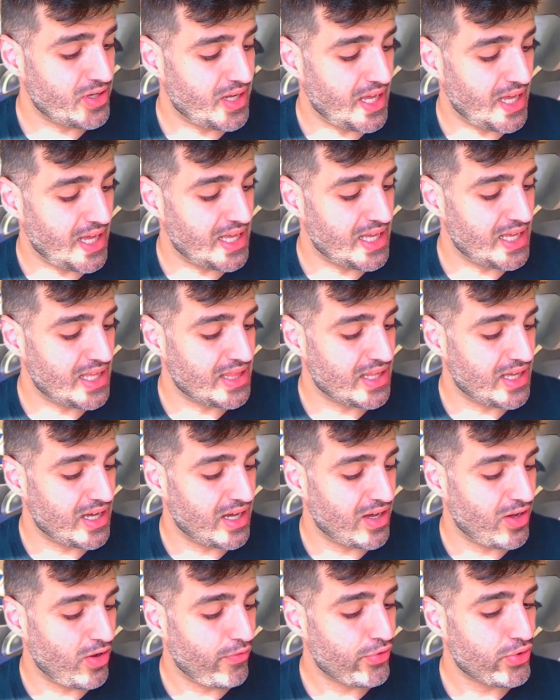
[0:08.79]
and
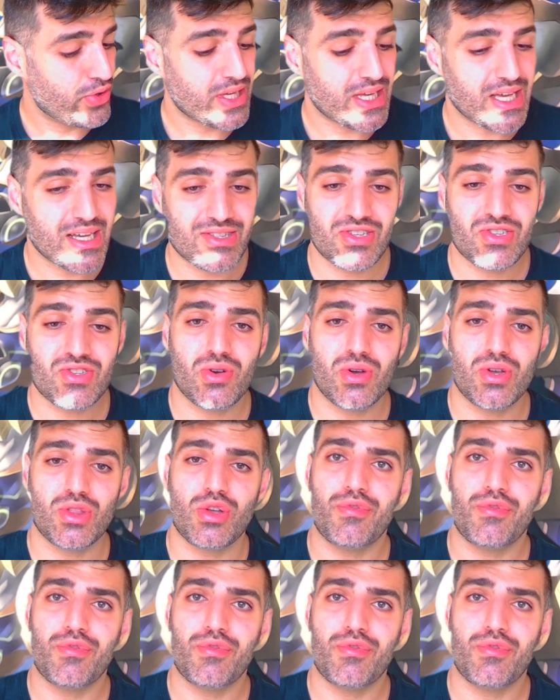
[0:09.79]
hopefully you guys enjoy it.